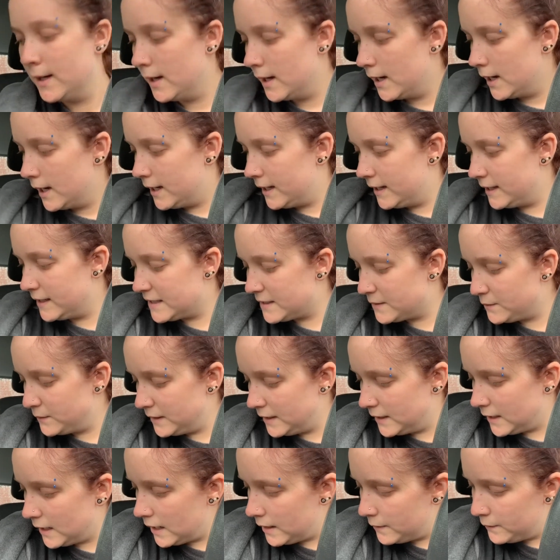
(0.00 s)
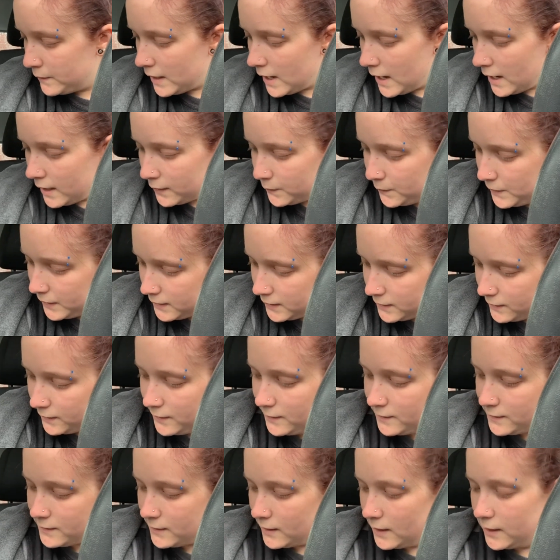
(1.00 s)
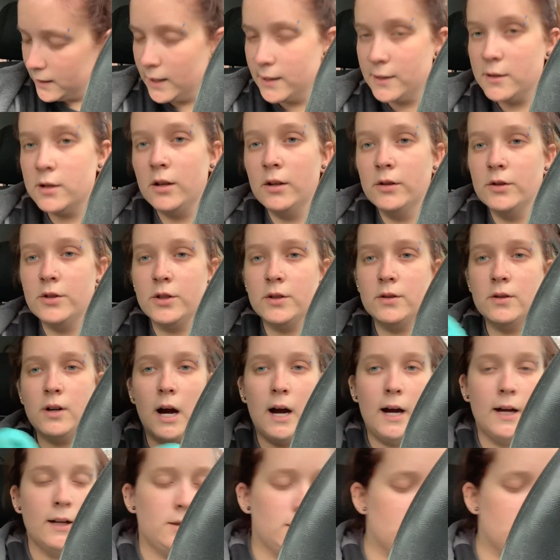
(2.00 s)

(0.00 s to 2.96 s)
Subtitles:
It's me, I'm back because, like I told you, I don't